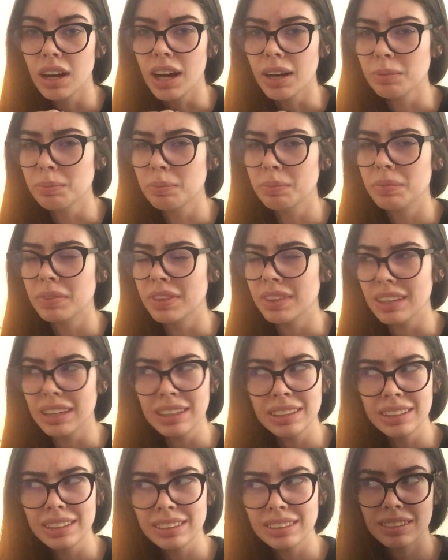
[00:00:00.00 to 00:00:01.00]
I
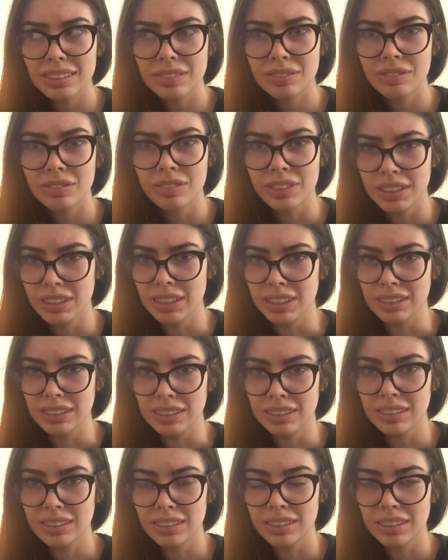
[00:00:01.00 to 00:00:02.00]
think it's
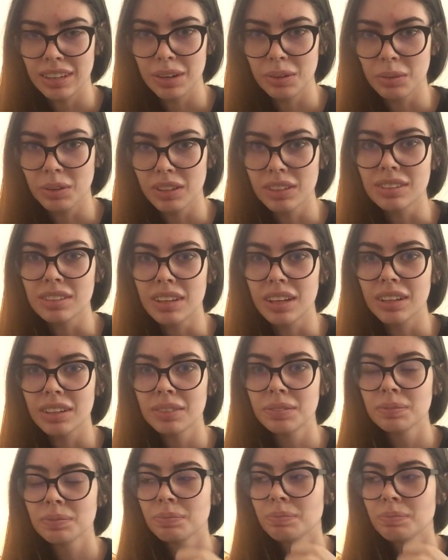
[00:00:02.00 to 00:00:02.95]
Finland, I want to say,